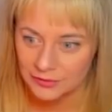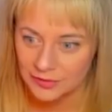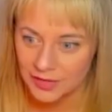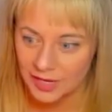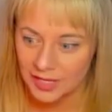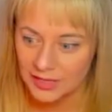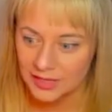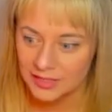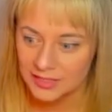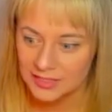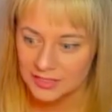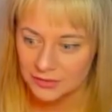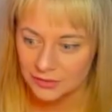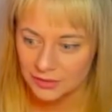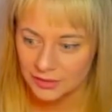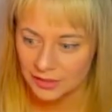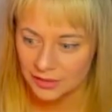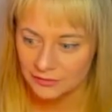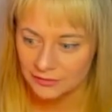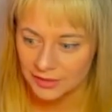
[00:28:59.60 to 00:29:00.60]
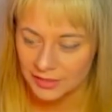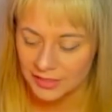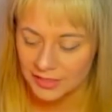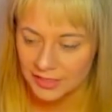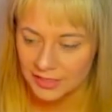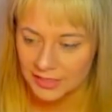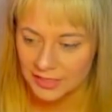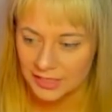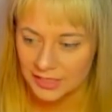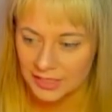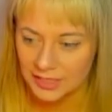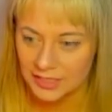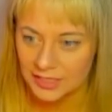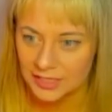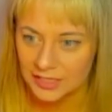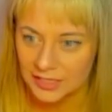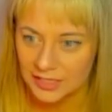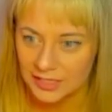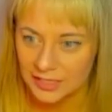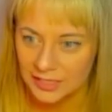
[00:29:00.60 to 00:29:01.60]
got this going on right here.
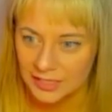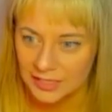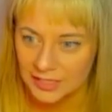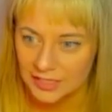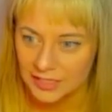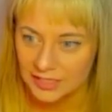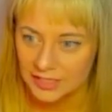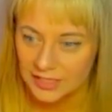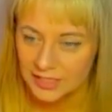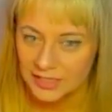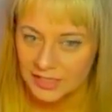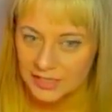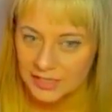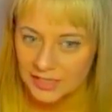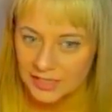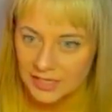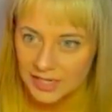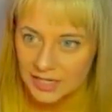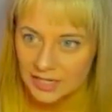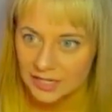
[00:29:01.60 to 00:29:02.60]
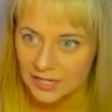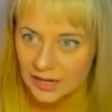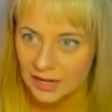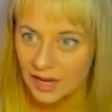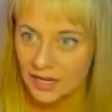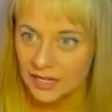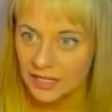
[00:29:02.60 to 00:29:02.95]
Not